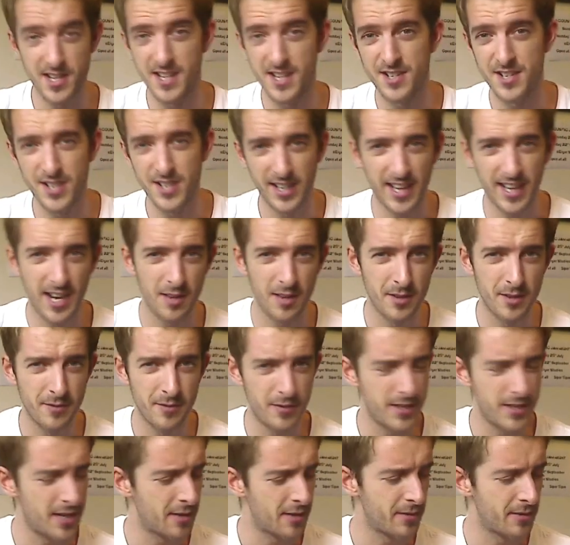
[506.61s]
I say check
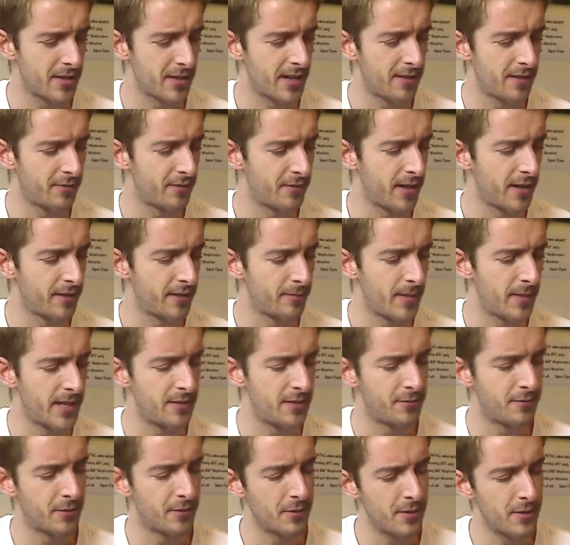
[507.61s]
out the video that I've, I've
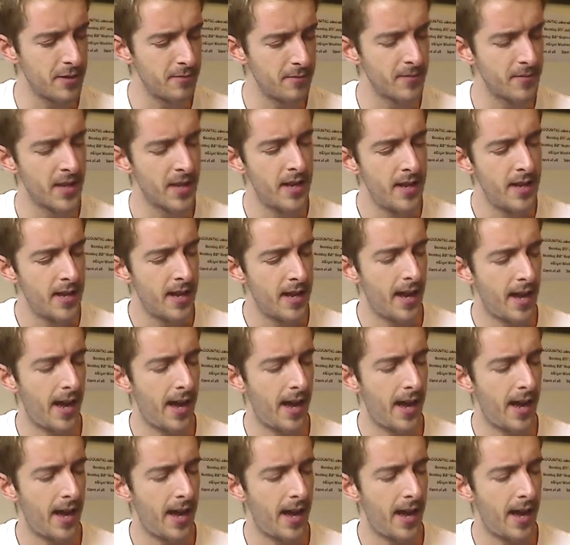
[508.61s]
made for you